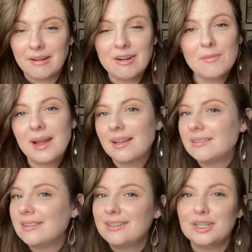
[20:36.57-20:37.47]

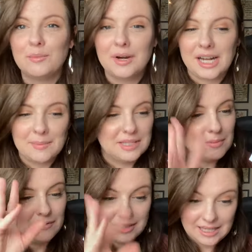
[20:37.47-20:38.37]
romance to break up
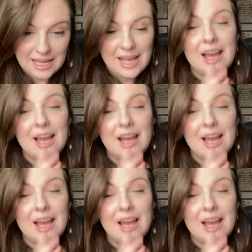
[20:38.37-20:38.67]
some of the